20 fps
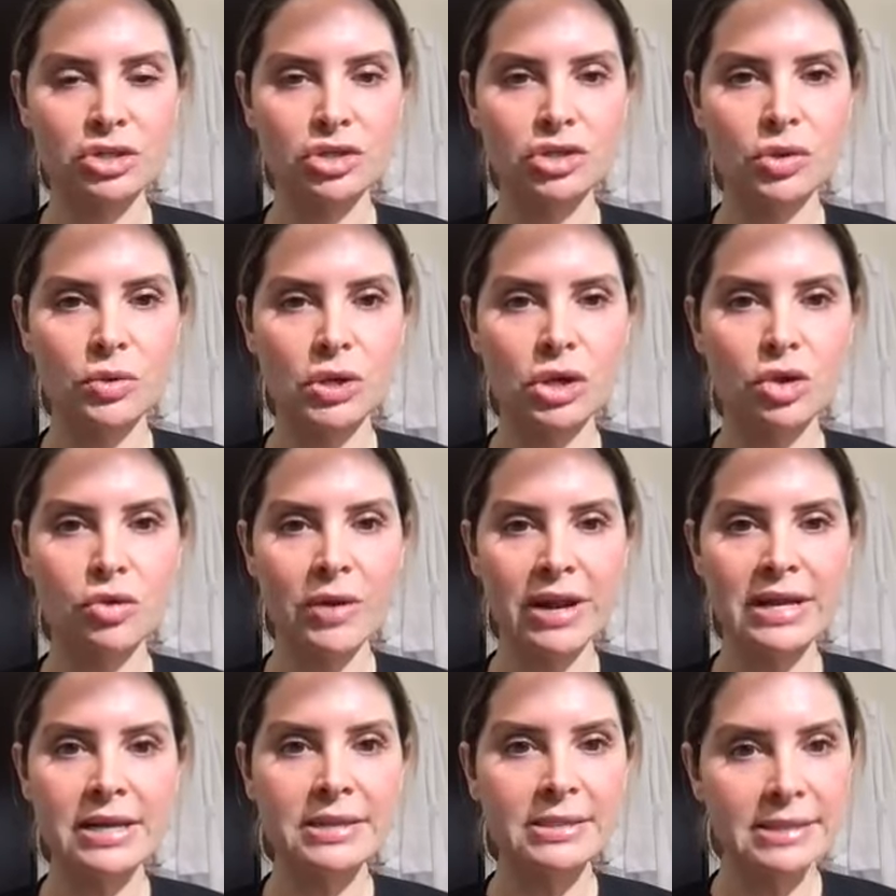So, a
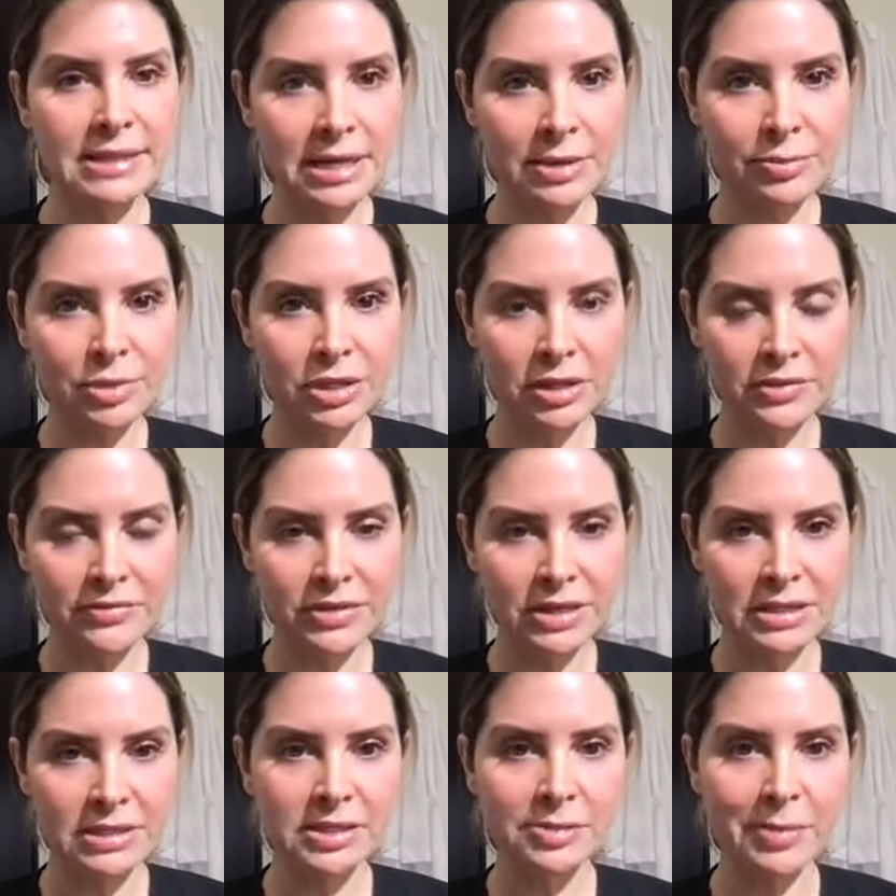great example of
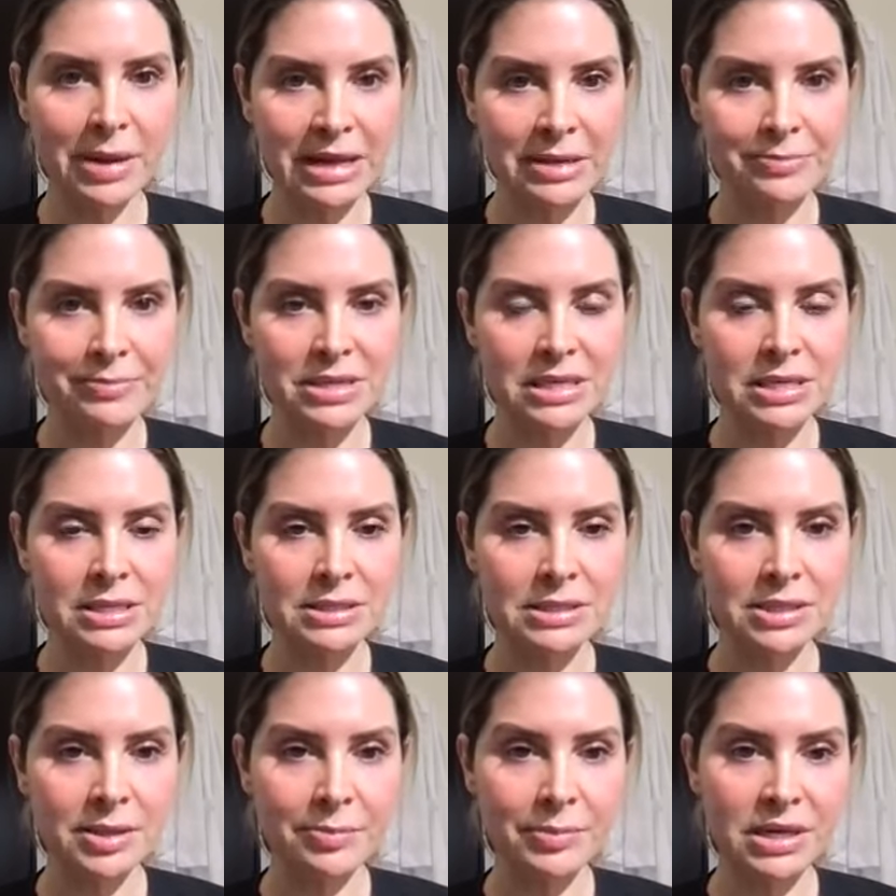this might be
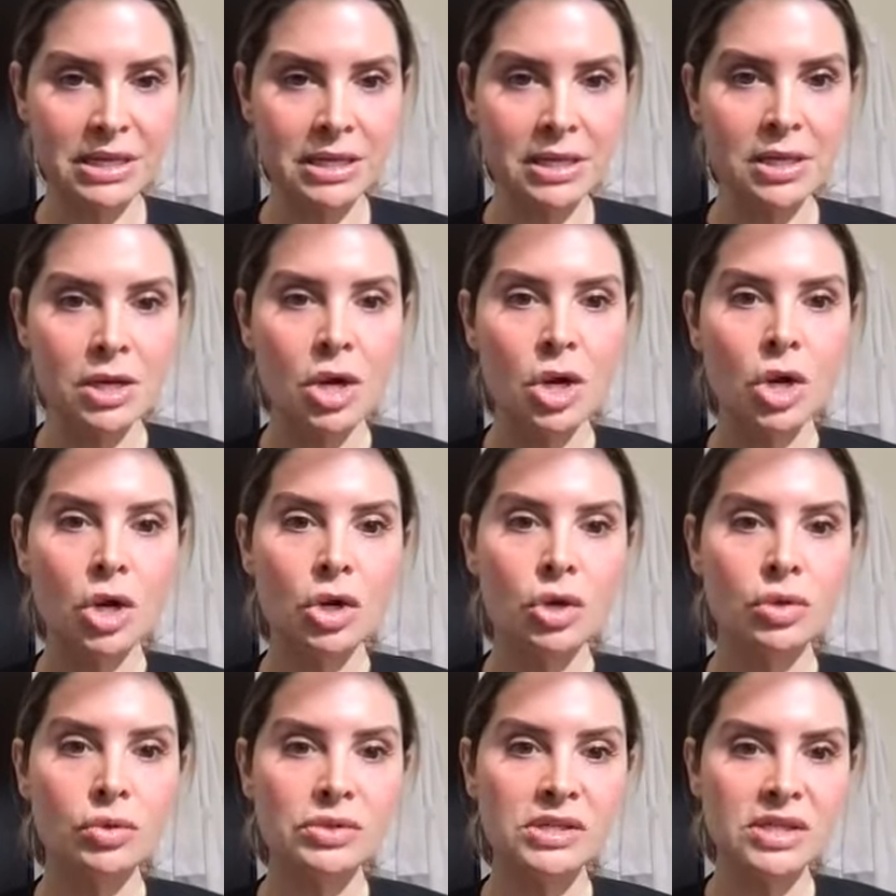somebody
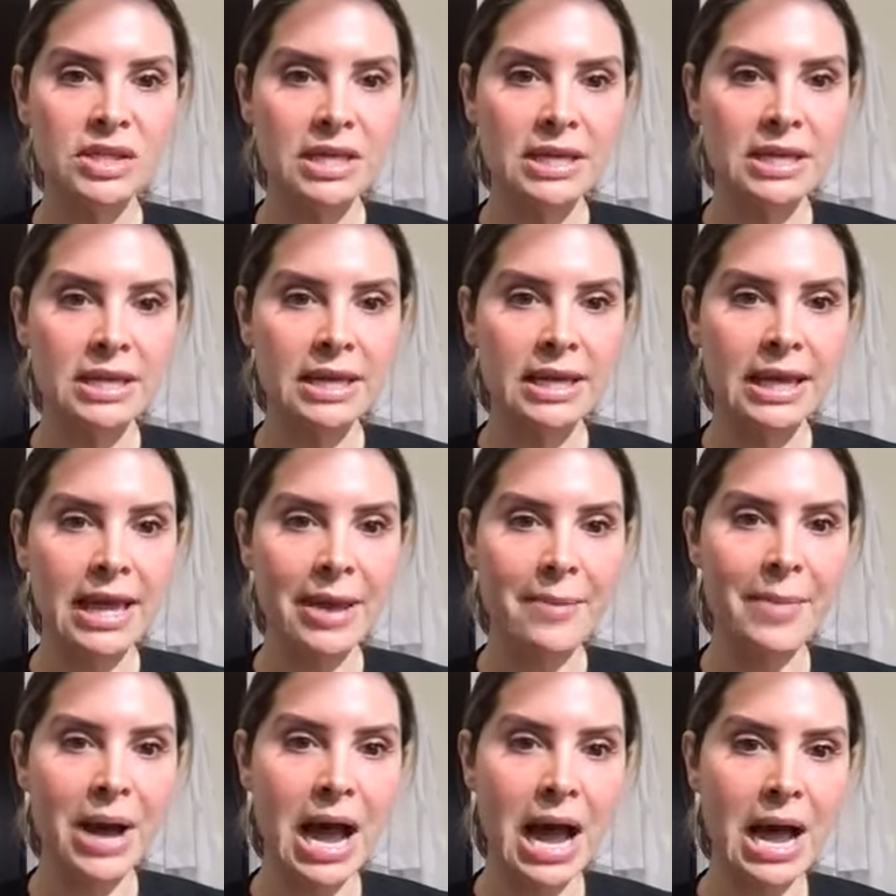who's thinking,
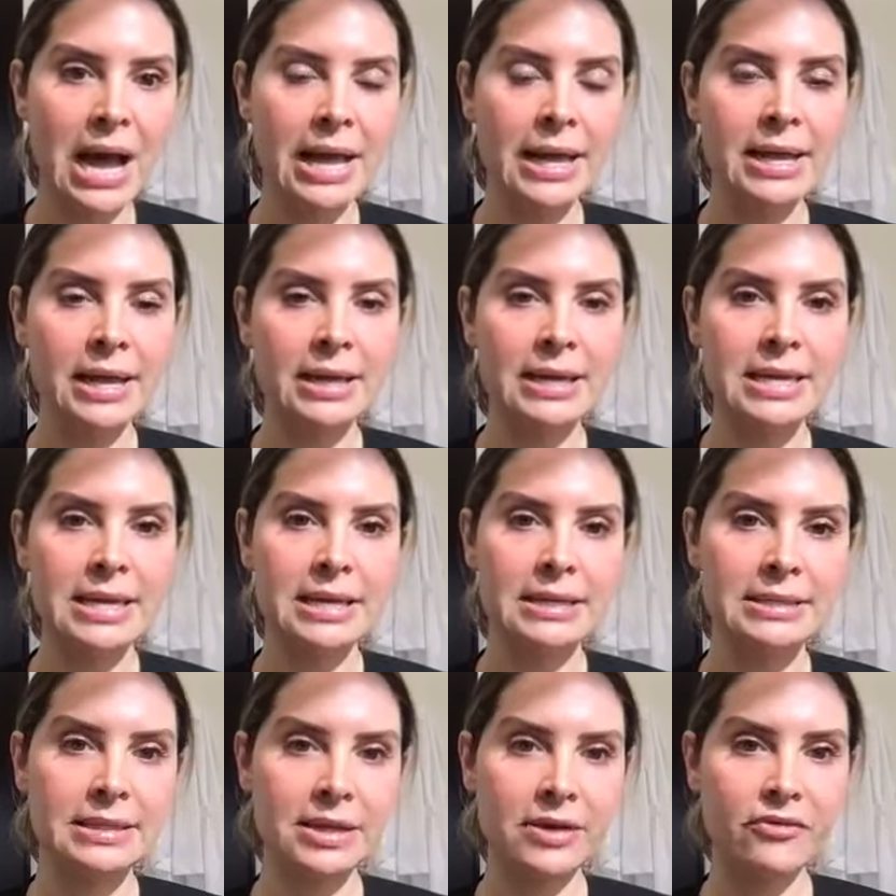am I a
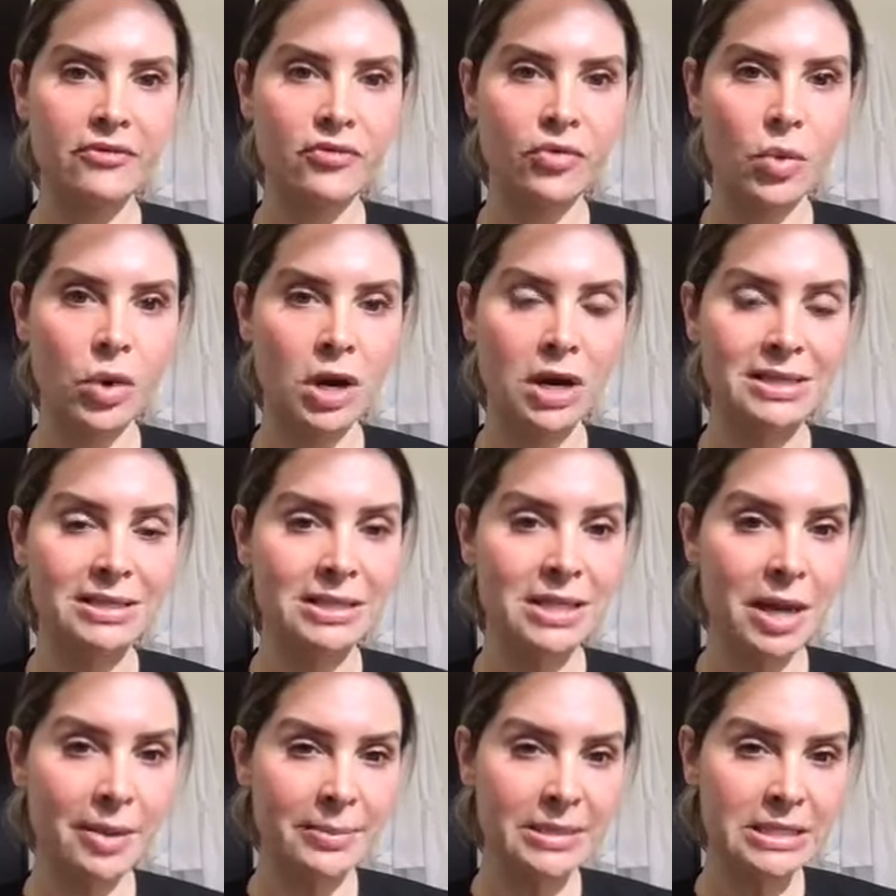candidate for a
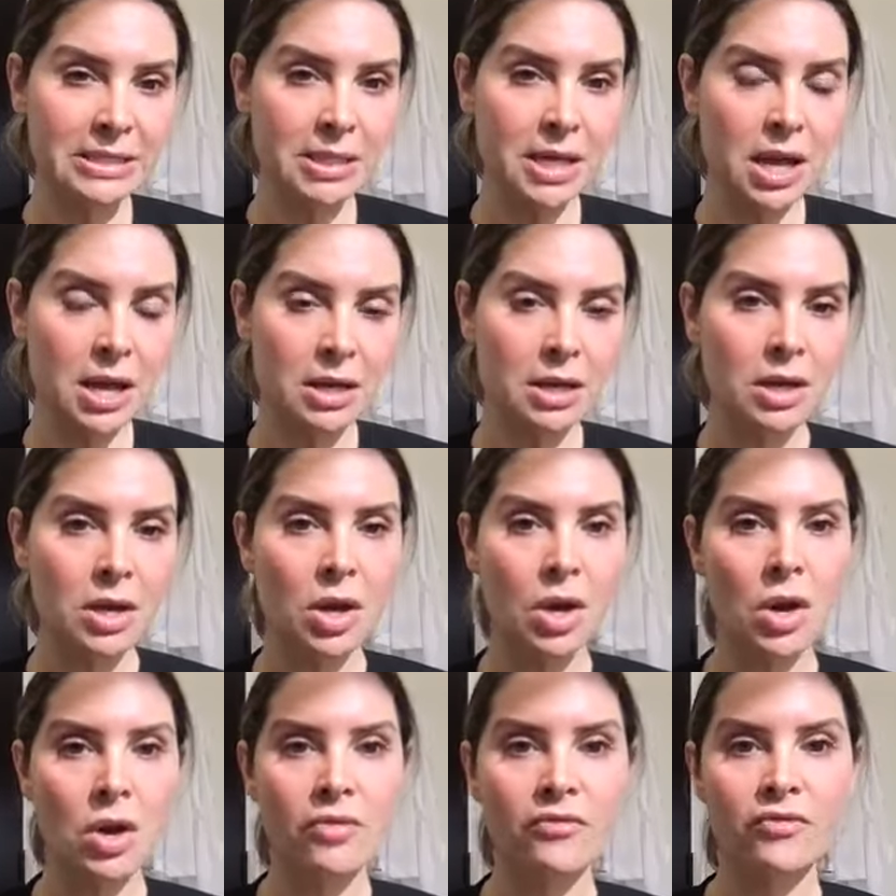tummy tuck
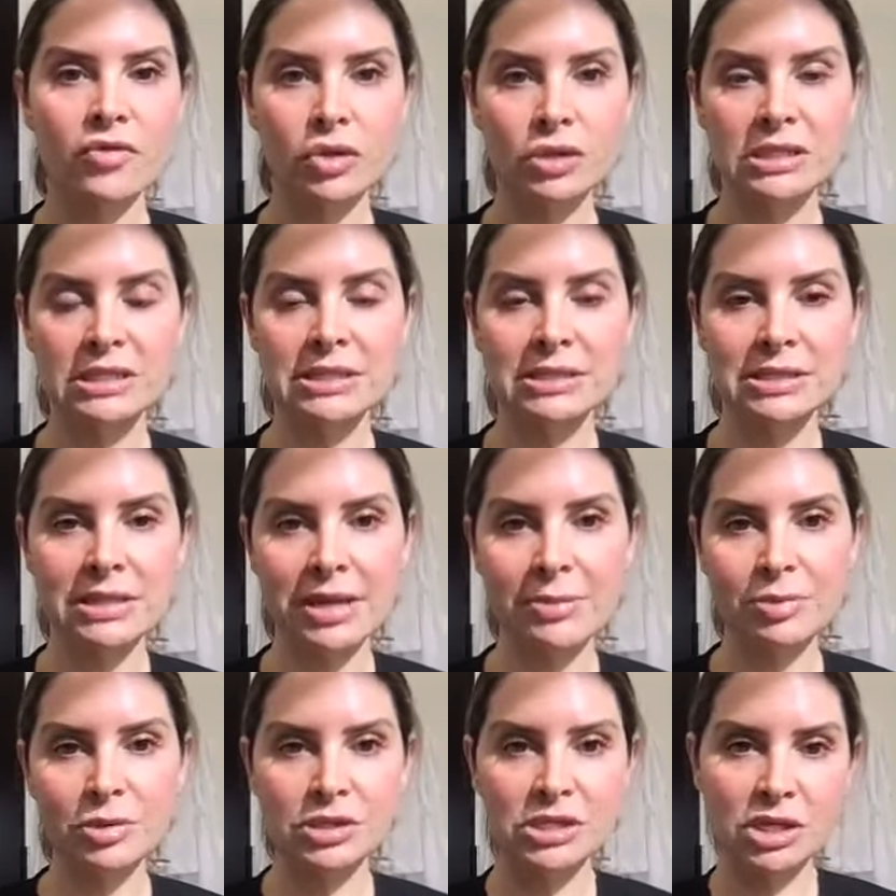versus
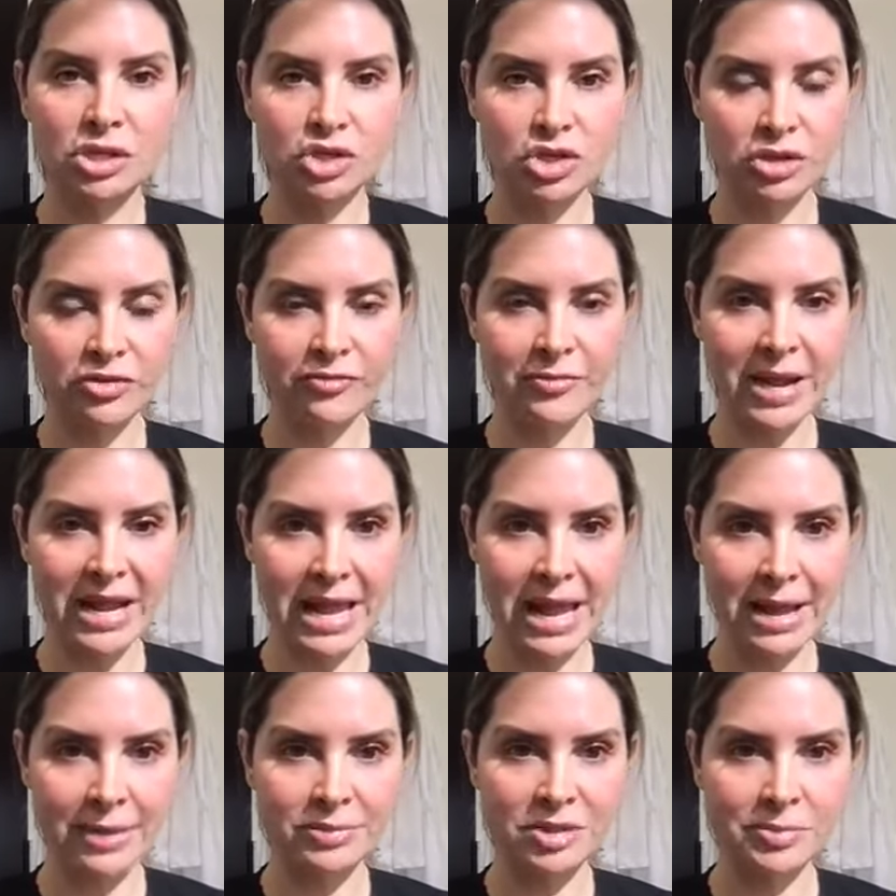liposuction of my
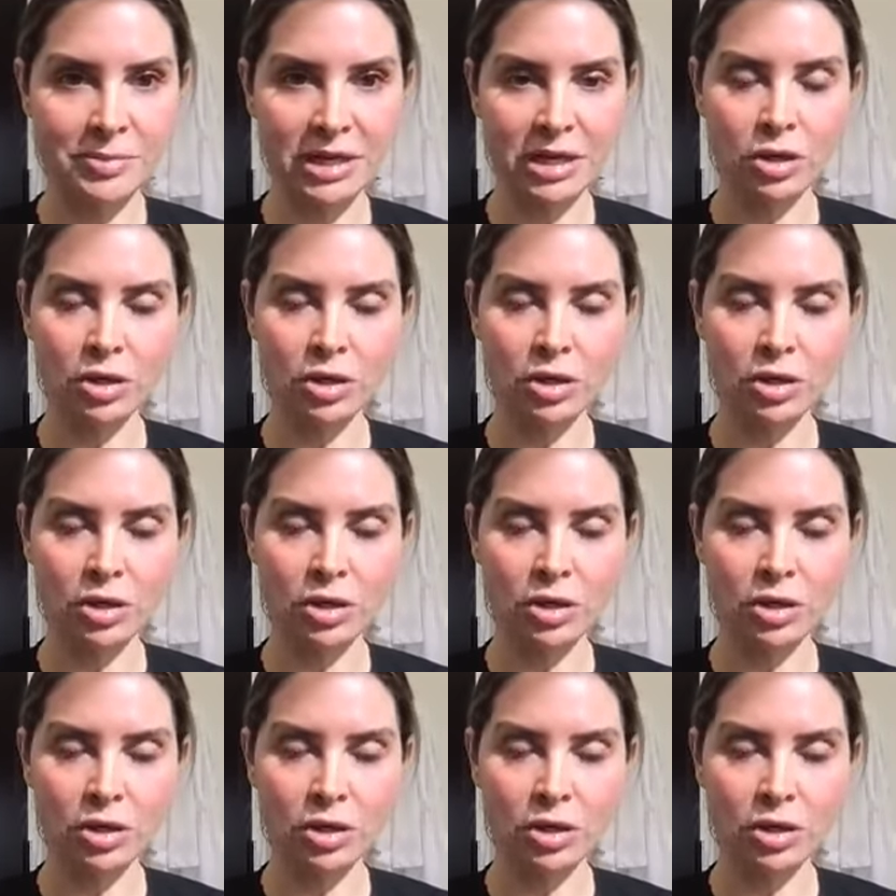abdomen?